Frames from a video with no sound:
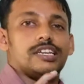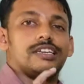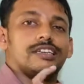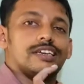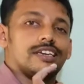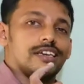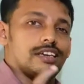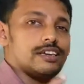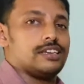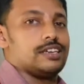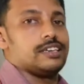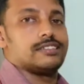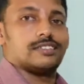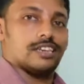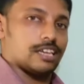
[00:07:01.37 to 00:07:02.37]
decay
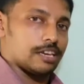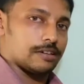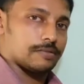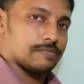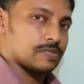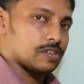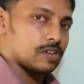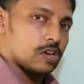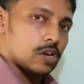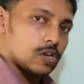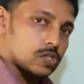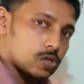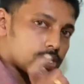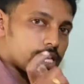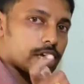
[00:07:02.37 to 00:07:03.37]
easily.
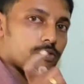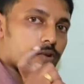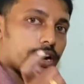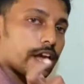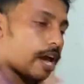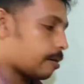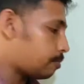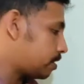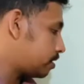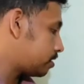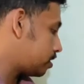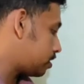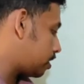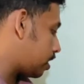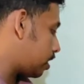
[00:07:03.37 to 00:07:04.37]
So that what happens
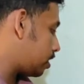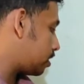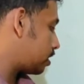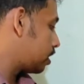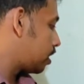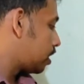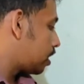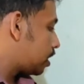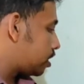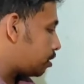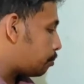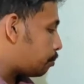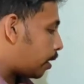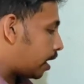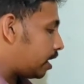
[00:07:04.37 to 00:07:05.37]
is that
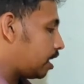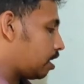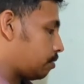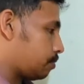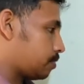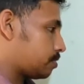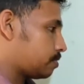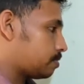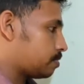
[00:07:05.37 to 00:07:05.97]
they pile up.